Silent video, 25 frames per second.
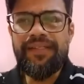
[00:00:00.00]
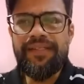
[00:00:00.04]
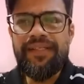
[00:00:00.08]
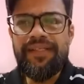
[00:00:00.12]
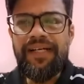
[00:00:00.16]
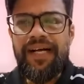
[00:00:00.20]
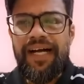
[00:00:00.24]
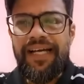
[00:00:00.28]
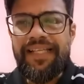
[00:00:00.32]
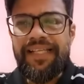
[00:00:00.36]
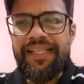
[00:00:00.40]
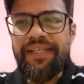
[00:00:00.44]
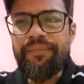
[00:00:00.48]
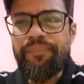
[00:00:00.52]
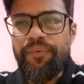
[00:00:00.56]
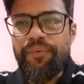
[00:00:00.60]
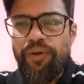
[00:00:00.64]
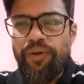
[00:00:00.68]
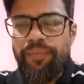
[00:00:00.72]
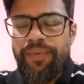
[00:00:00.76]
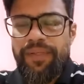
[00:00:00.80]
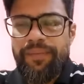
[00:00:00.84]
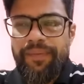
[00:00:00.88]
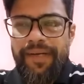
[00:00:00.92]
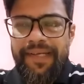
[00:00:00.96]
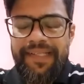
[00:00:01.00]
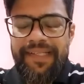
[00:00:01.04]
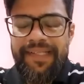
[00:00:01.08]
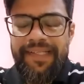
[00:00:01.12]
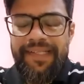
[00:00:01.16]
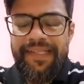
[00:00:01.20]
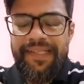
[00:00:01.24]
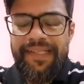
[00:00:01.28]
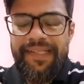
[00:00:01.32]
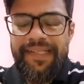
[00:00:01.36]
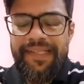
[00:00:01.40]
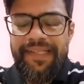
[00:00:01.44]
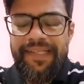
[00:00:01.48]
um, I think probably by that
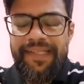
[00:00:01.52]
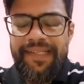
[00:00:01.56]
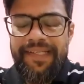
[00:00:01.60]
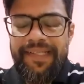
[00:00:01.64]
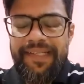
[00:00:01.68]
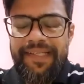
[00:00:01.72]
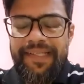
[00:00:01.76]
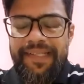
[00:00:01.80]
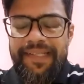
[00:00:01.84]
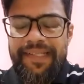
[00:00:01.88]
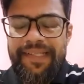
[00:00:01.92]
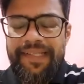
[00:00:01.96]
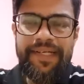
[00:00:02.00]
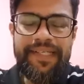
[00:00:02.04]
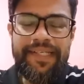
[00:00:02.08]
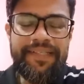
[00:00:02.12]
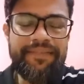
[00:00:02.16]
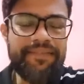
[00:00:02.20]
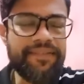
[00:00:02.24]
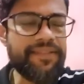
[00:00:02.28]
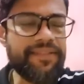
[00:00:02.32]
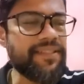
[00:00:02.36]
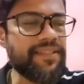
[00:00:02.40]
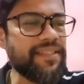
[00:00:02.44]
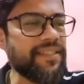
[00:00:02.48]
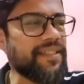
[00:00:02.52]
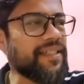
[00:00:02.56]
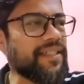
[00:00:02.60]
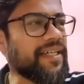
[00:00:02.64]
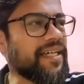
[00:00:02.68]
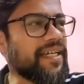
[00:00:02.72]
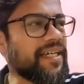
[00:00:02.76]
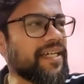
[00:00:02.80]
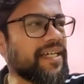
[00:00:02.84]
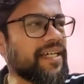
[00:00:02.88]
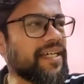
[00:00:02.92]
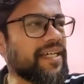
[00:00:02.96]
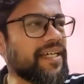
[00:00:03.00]
time you might even see
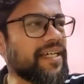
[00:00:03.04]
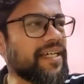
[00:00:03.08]
Helmut